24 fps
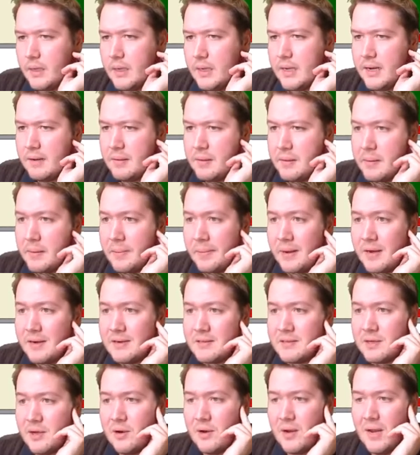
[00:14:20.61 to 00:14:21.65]
Uh, but my
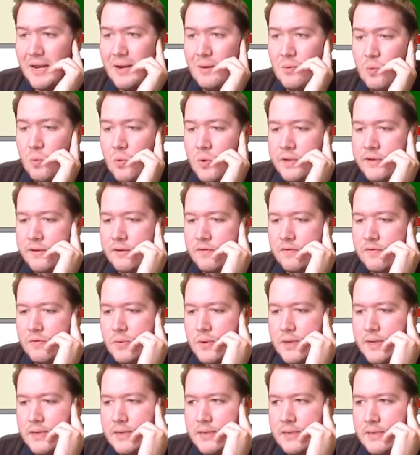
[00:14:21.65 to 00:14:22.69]
partner's got a wonderful
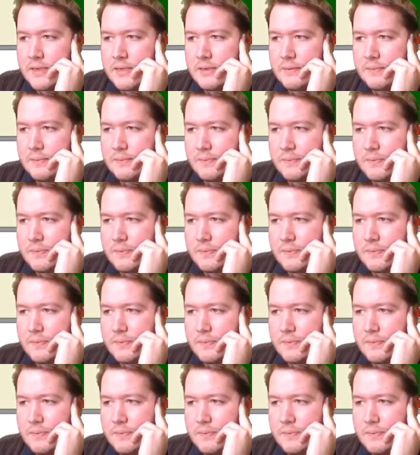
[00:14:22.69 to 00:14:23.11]
hand here.